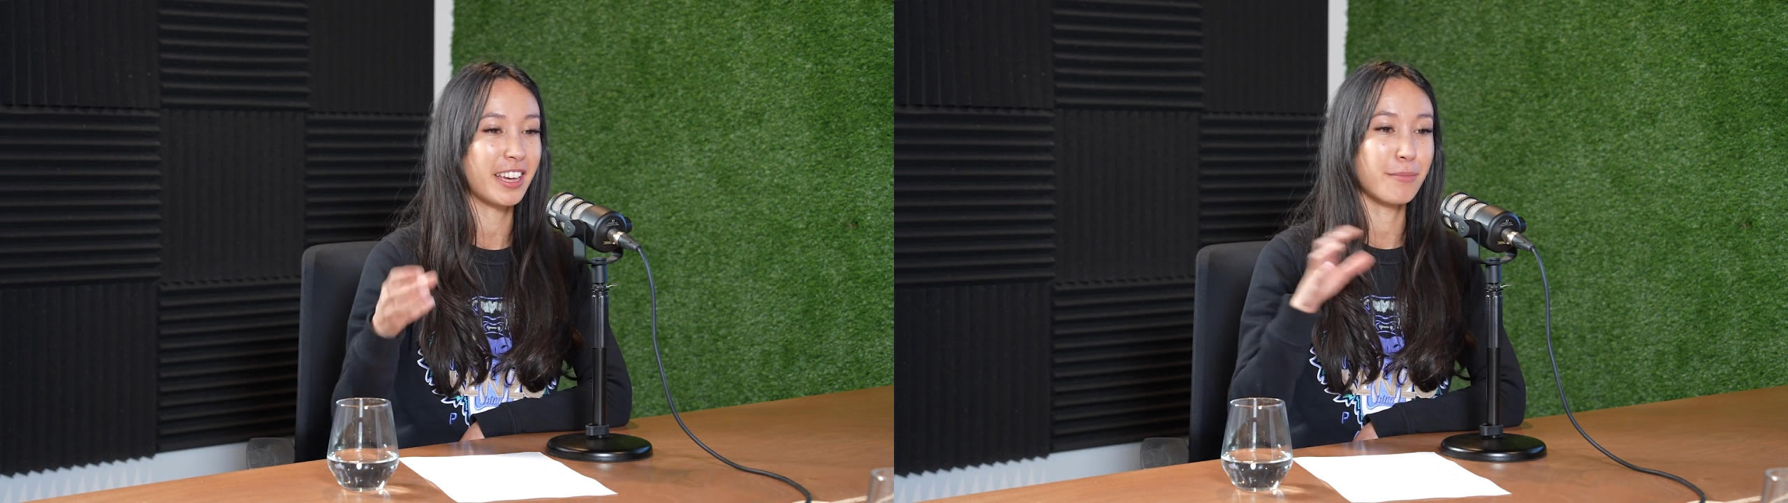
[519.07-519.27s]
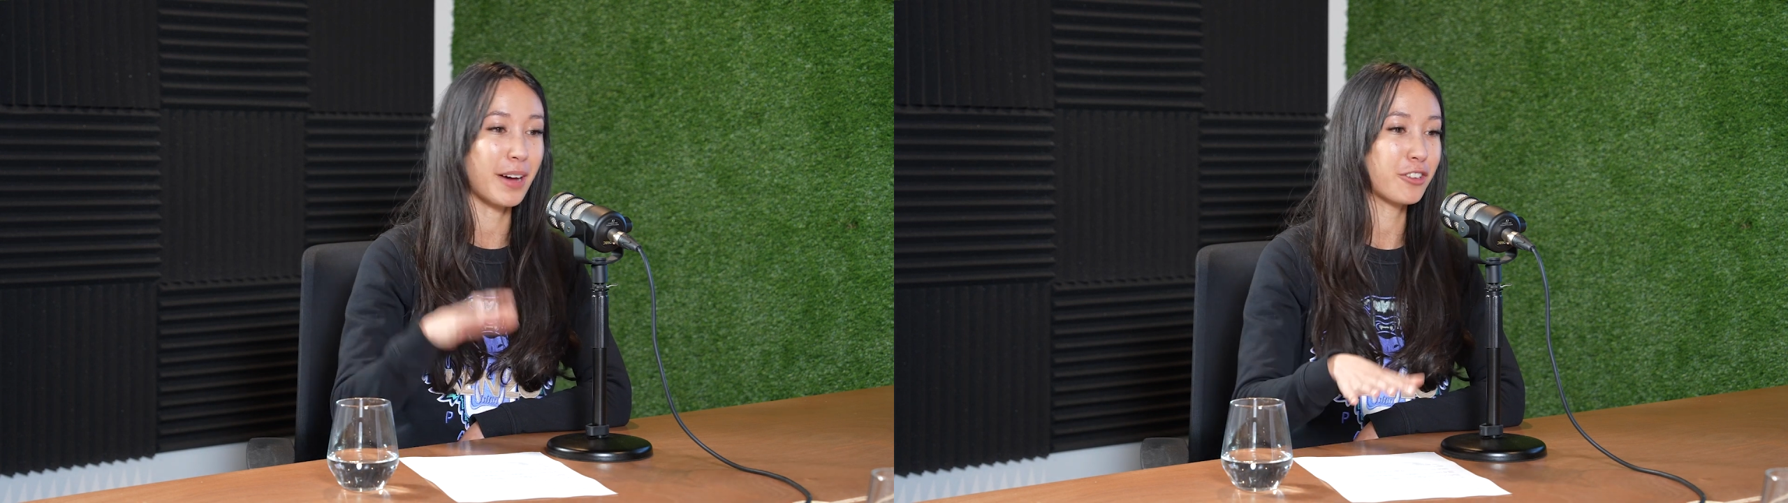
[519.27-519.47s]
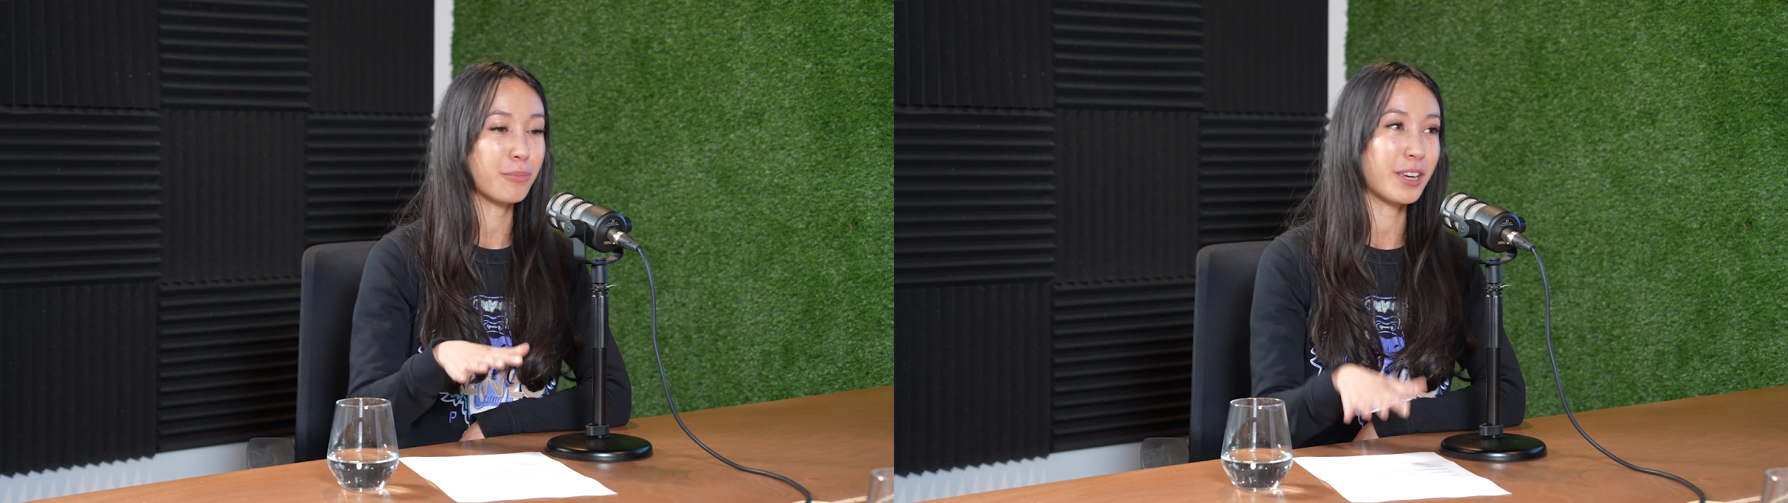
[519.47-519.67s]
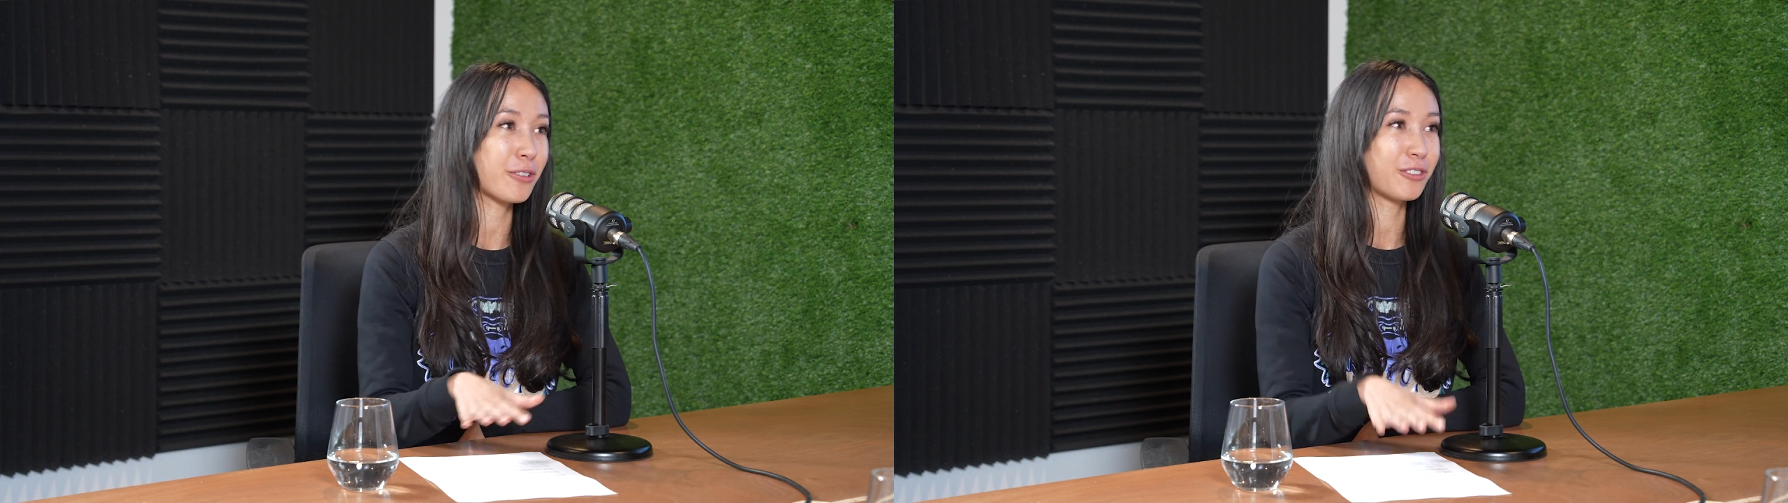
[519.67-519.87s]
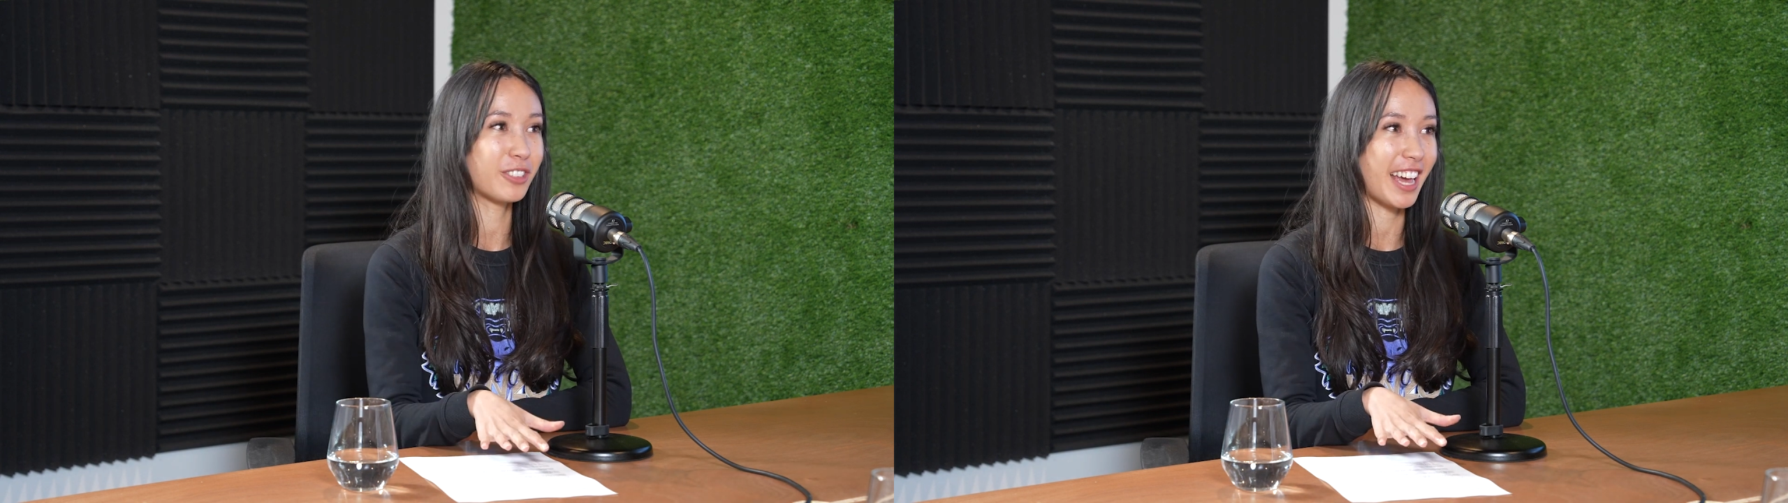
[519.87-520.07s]
It might not be
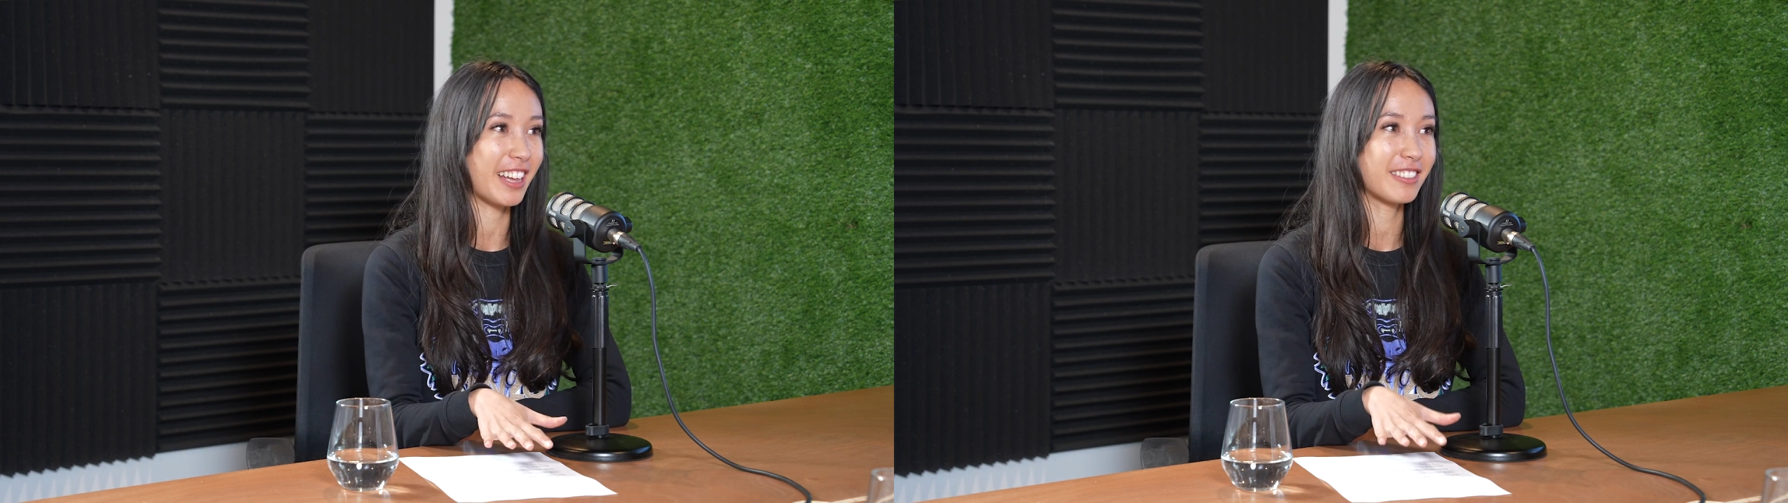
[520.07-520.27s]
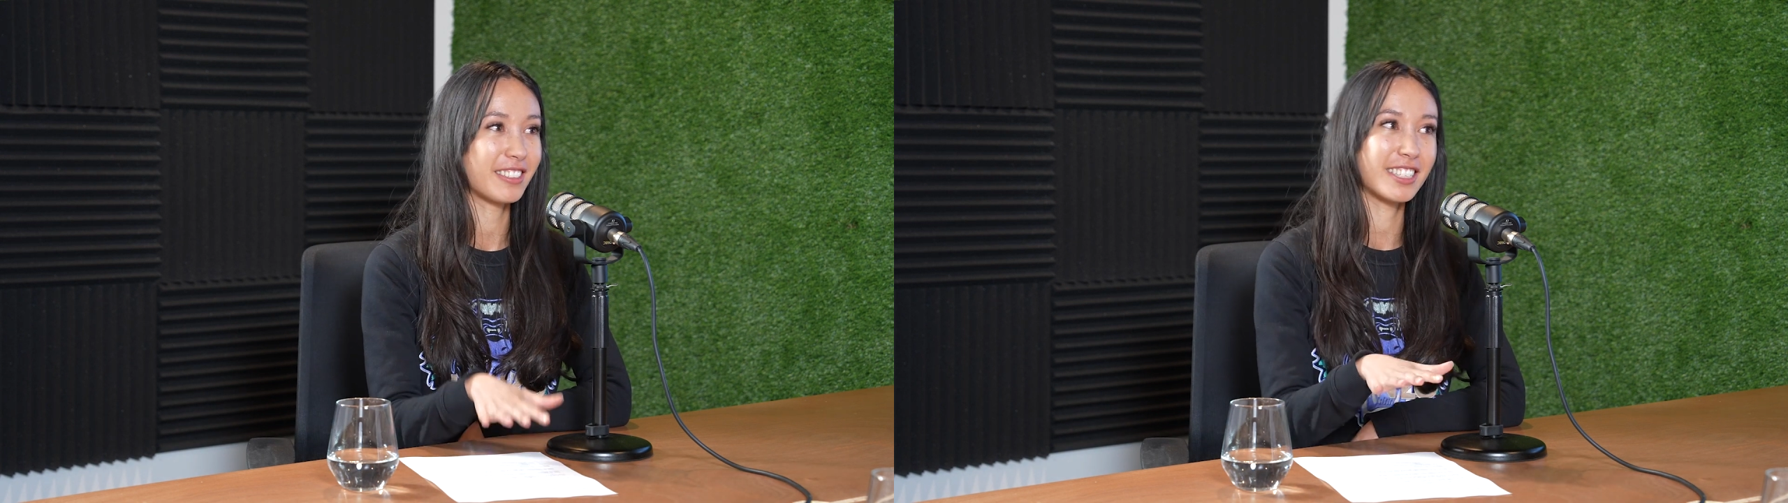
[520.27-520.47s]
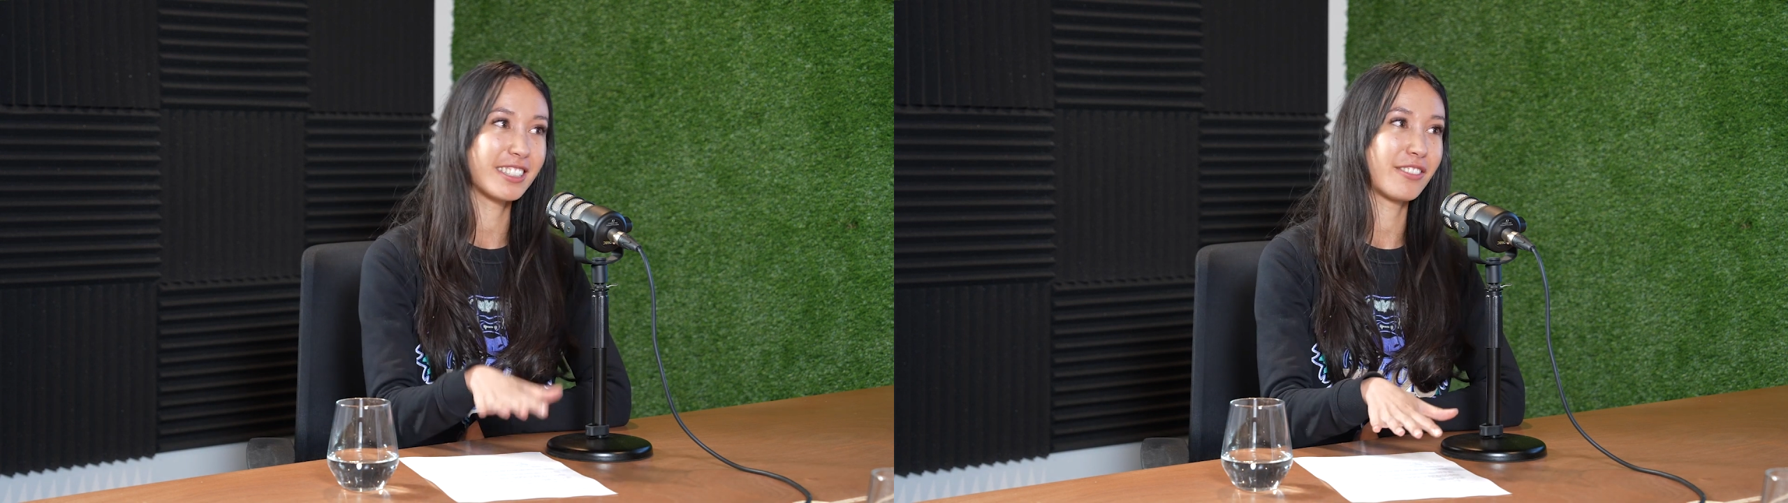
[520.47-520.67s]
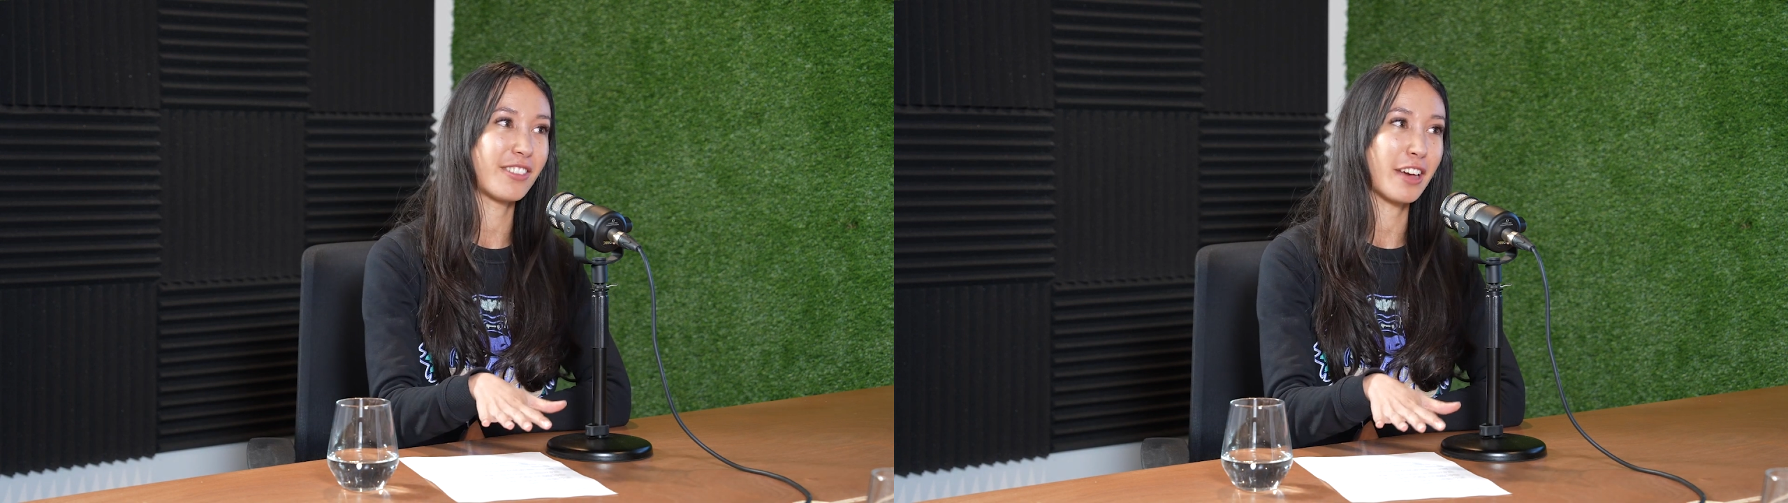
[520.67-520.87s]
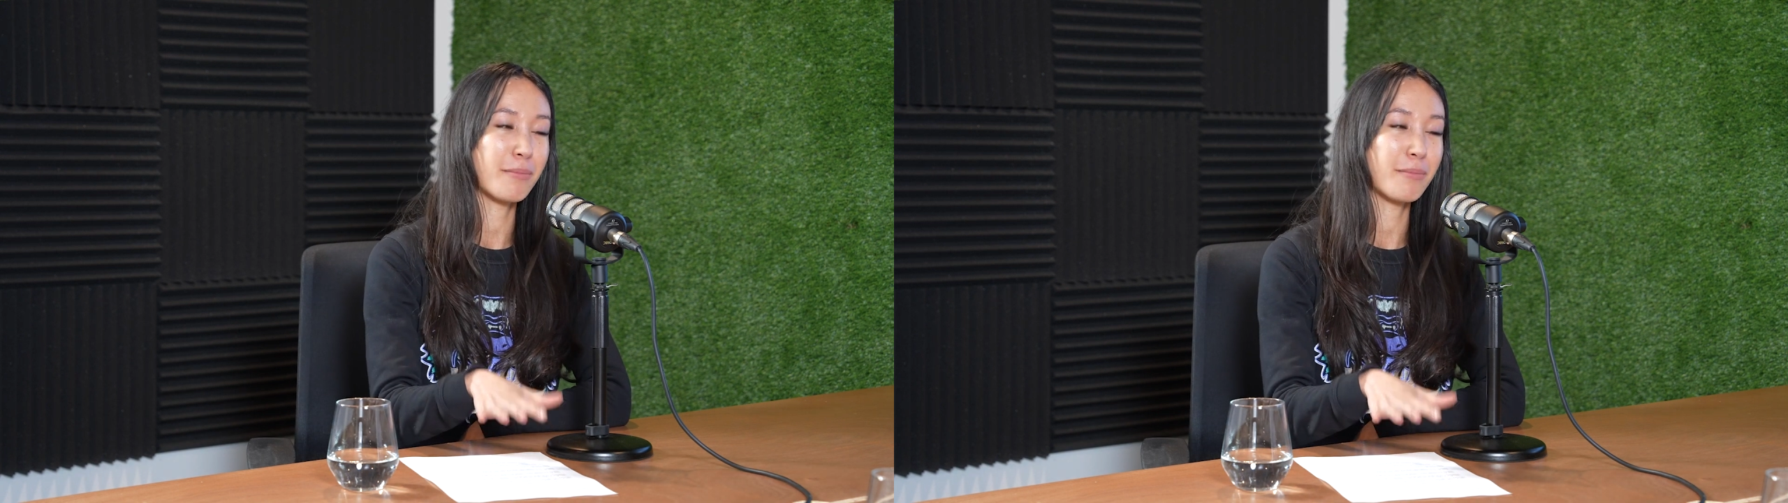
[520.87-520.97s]
cool now to live there,